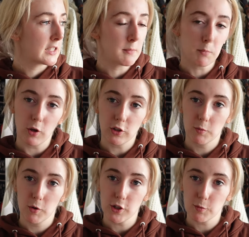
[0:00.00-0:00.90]
Didn't buy too
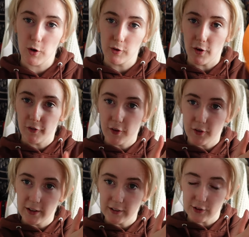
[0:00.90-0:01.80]
much, but I've got a few
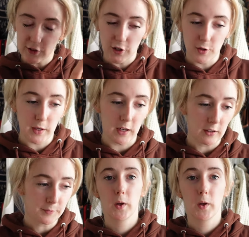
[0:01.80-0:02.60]
things to show you here.